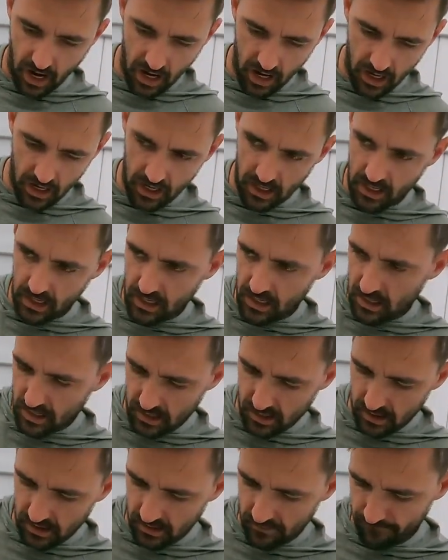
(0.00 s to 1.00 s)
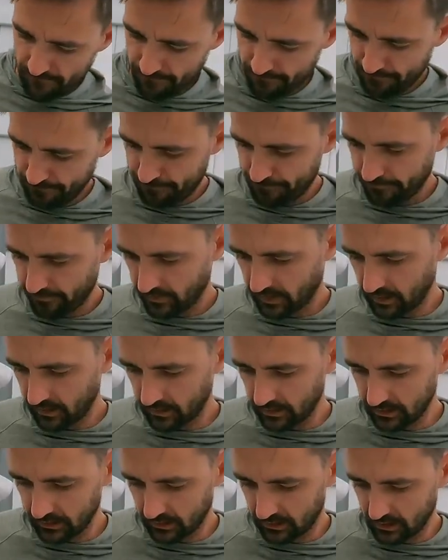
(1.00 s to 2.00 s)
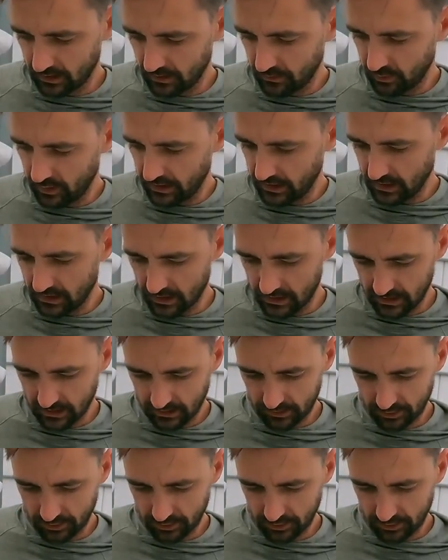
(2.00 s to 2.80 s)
La la la. Let's see if we can get